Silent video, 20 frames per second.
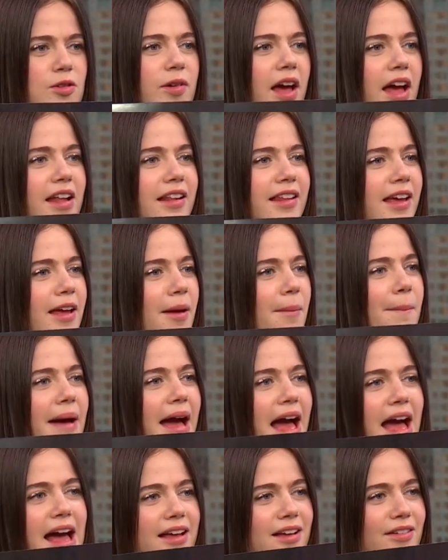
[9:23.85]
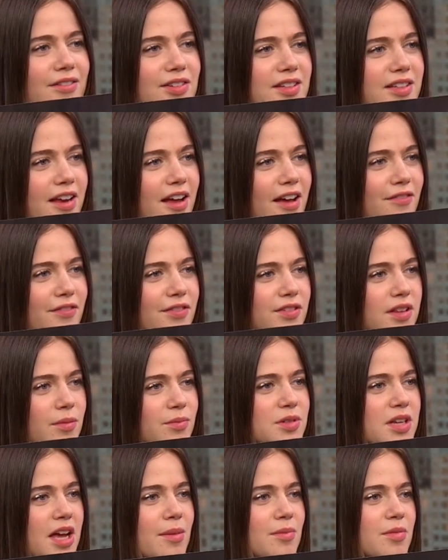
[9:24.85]
mm -hmm. you get like a bag of stuff
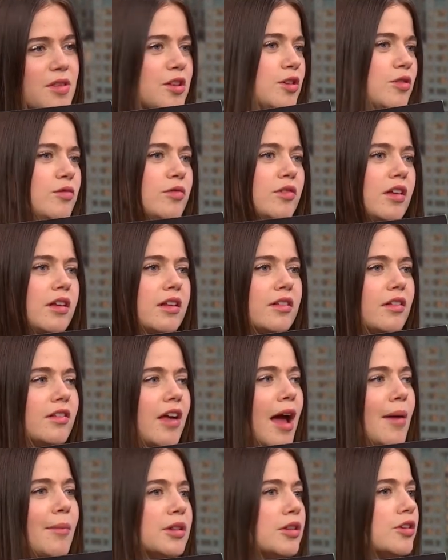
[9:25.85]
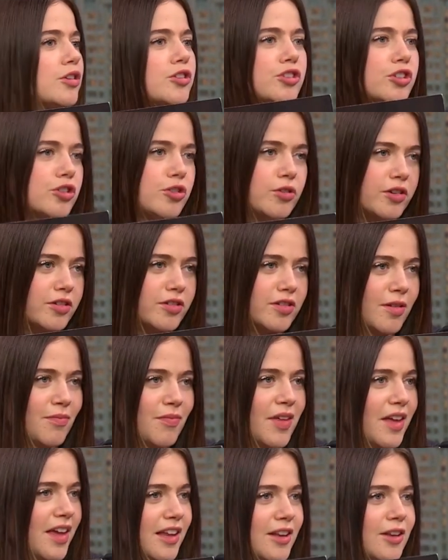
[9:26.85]
sometimes, and you I'm allergic to it or
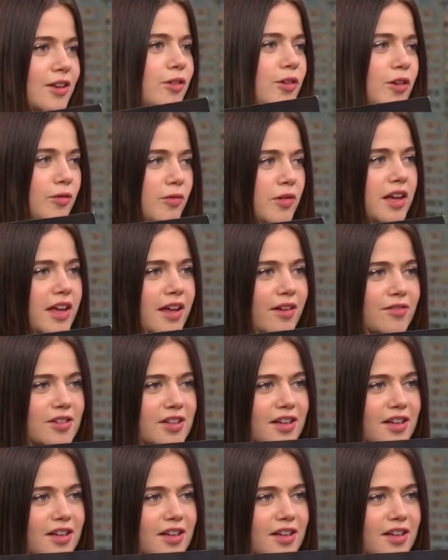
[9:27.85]
something, and you can regift it.